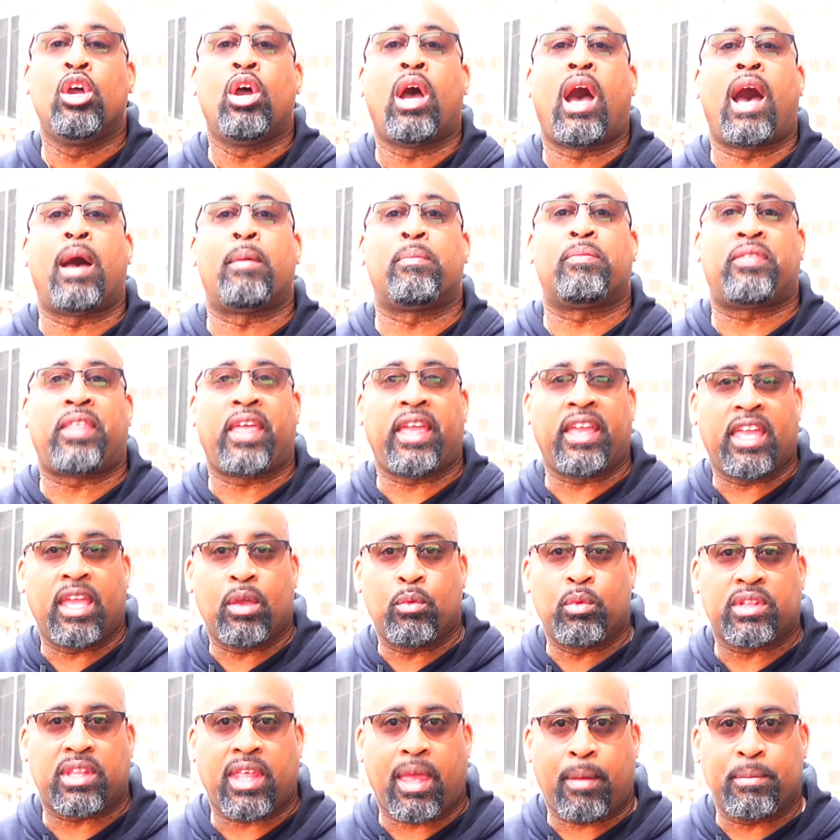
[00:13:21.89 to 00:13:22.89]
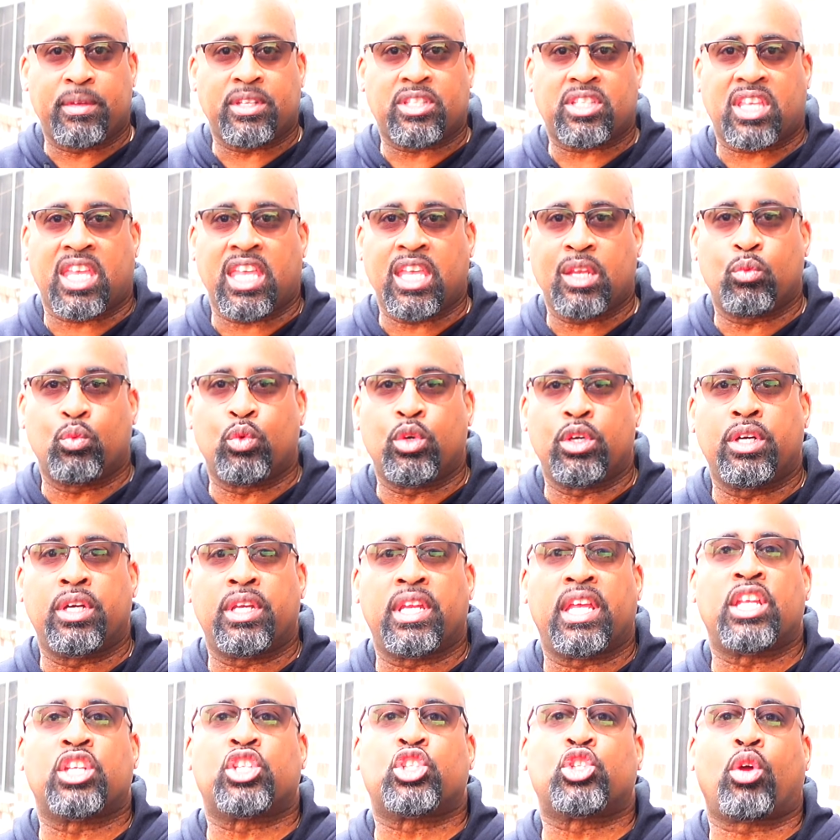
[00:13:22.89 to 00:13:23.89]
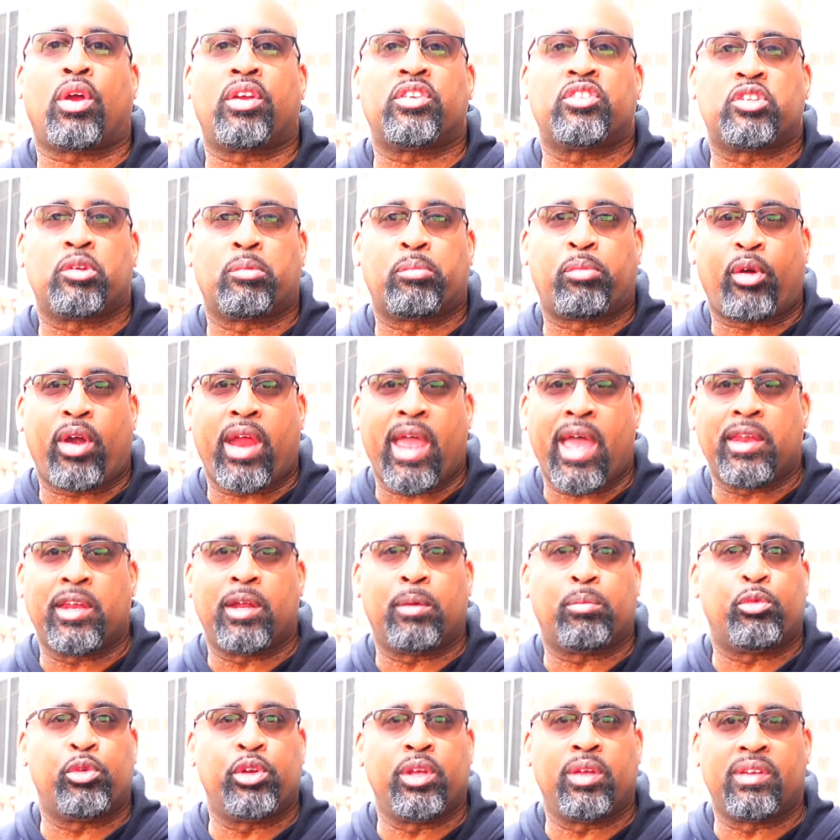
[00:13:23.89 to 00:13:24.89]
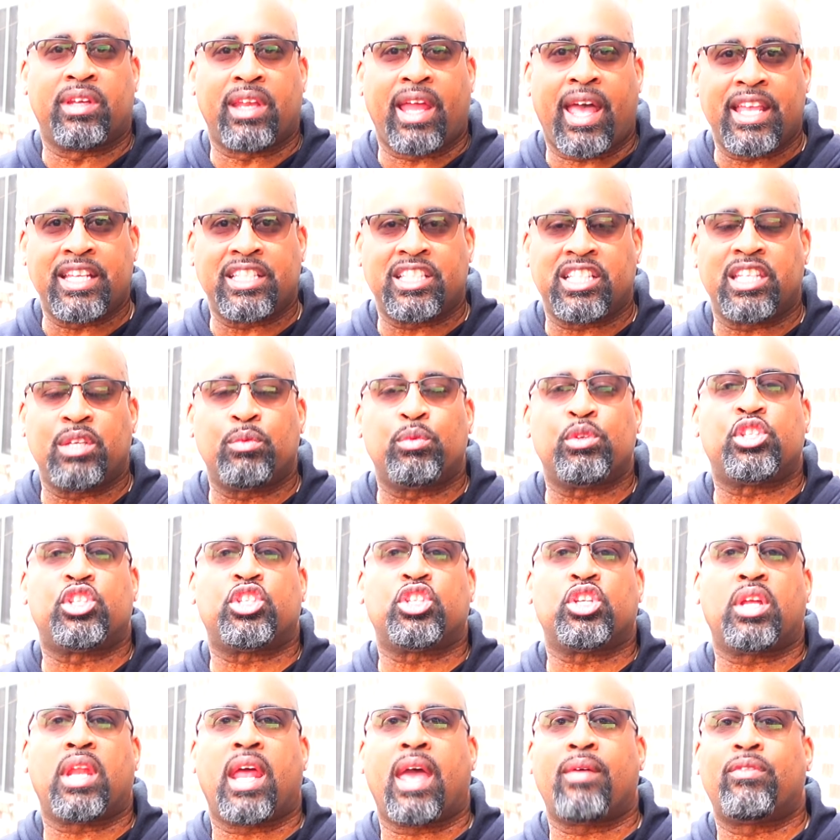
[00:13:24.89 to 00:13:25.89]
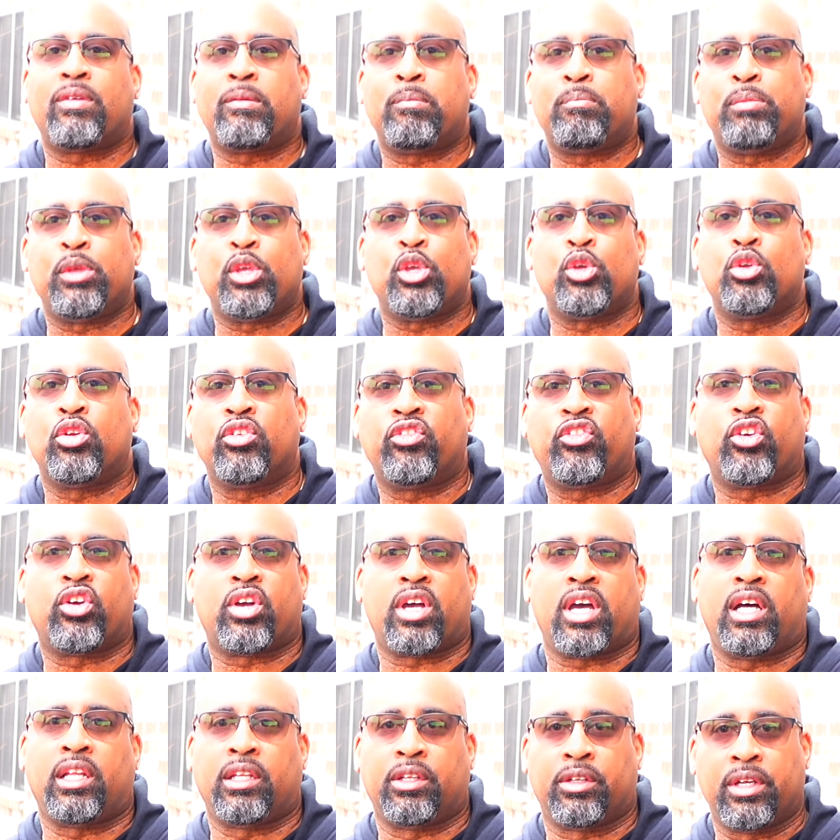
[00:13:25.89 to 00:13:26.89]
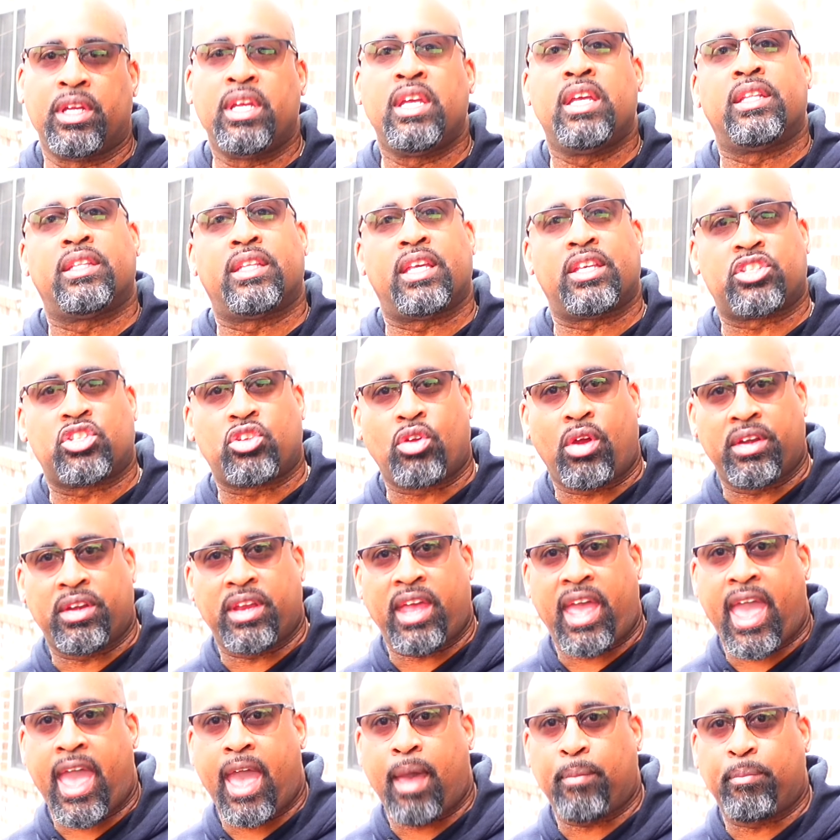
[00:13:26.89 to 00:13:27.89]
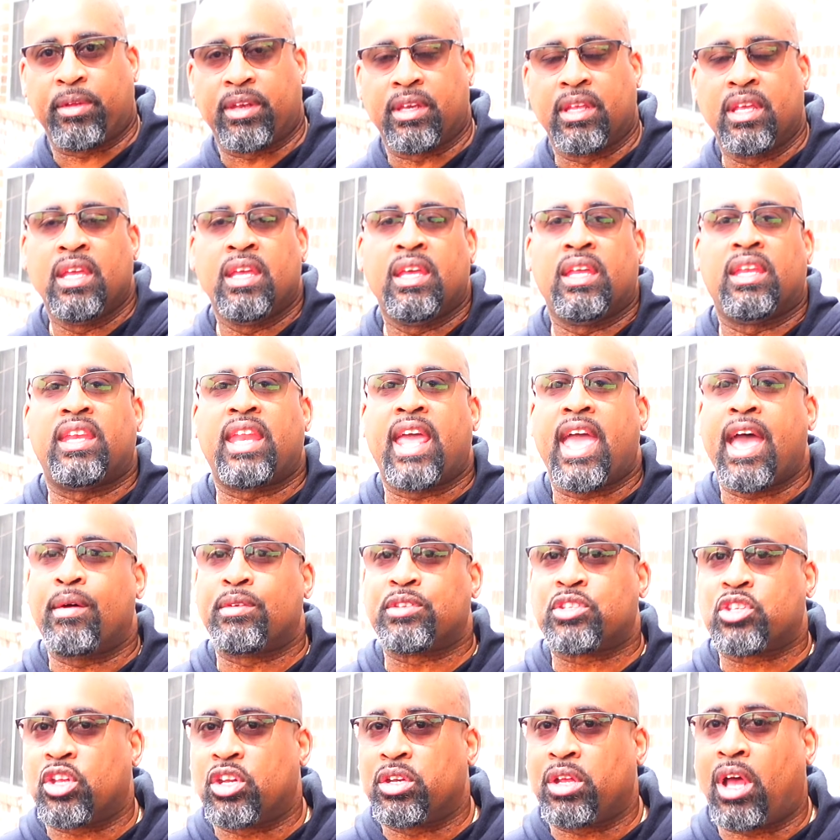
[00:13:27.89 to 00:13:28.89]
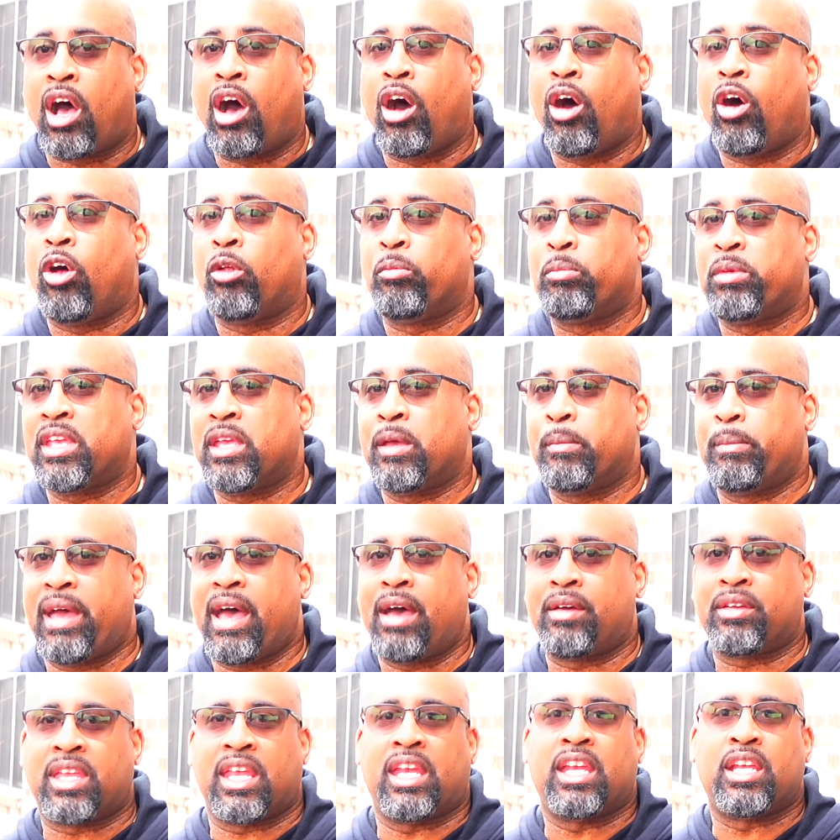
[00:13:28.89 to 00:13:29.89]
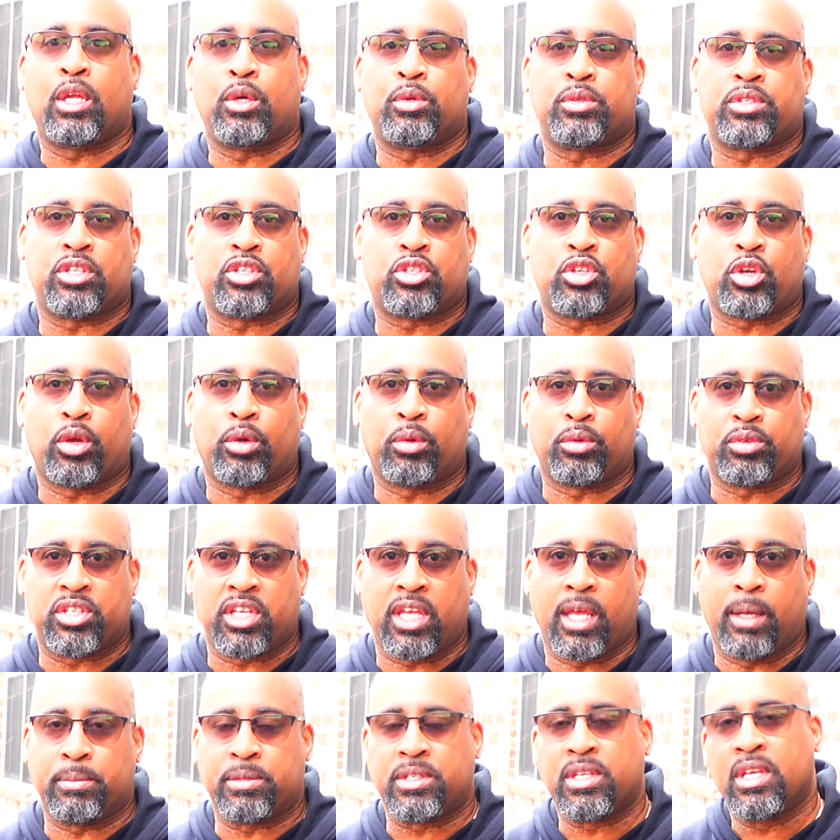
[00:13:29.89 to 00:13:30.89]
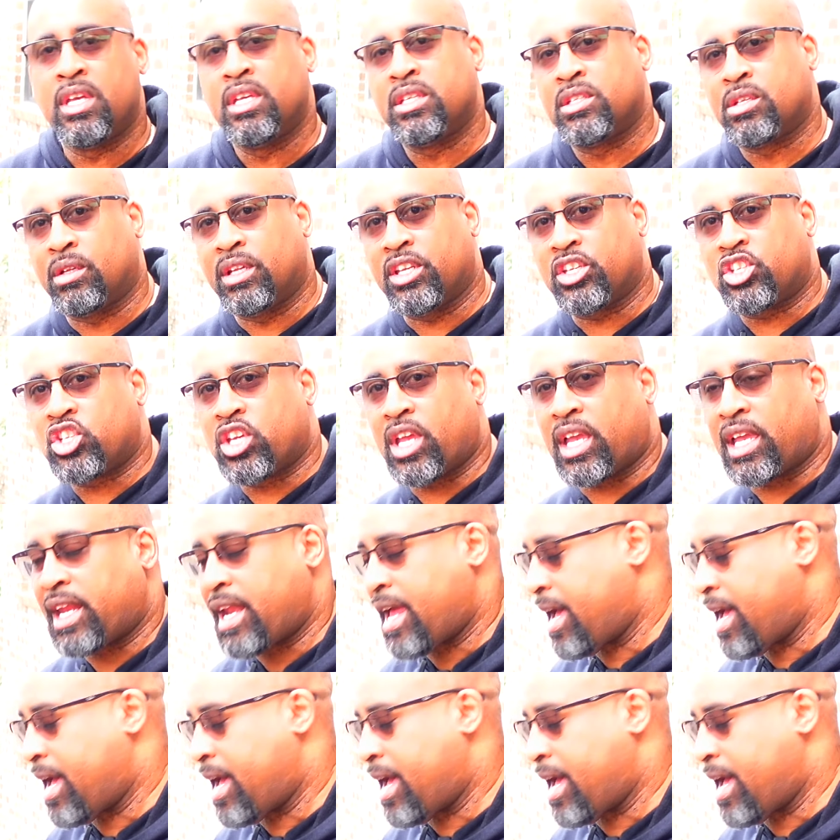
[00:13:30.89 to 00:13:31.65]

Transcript: I'm thinking with that mesquite wood, it's starting to brown up real nicely. We should have a beautiful color that's starting to happen. Now it's gonna all be about getting those internal temps. So let's check it